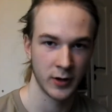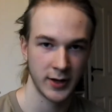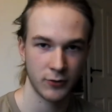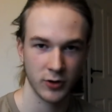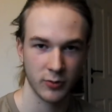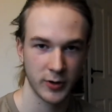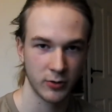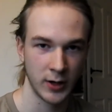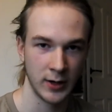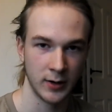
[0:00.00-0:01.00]
The difference
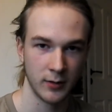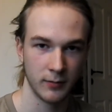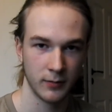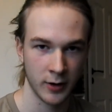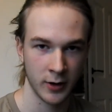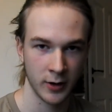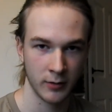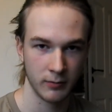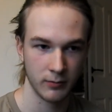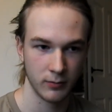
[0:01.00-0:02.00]
between
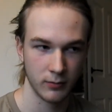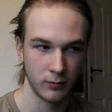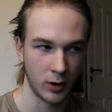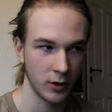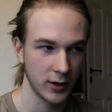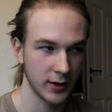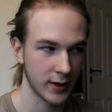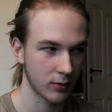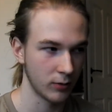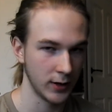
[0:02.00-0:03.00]
the monkey
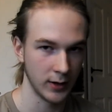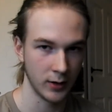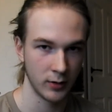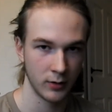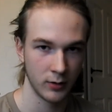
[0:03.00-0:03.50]
that we